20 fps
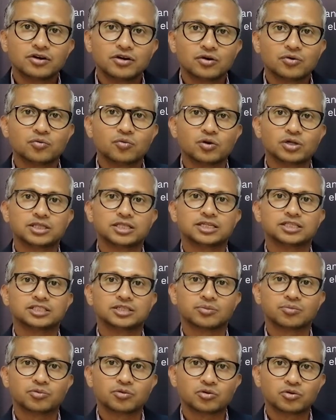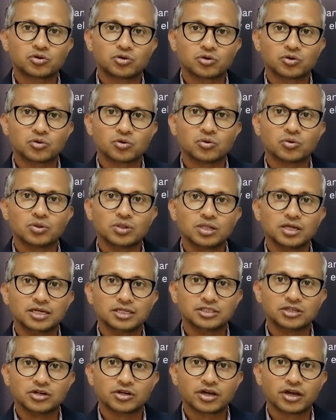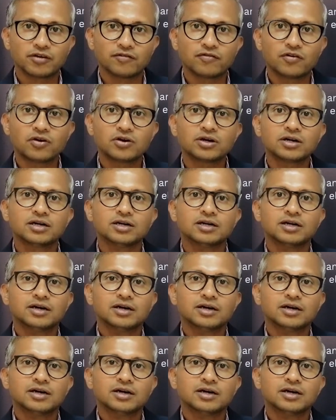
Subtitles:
on what the support role is looking for.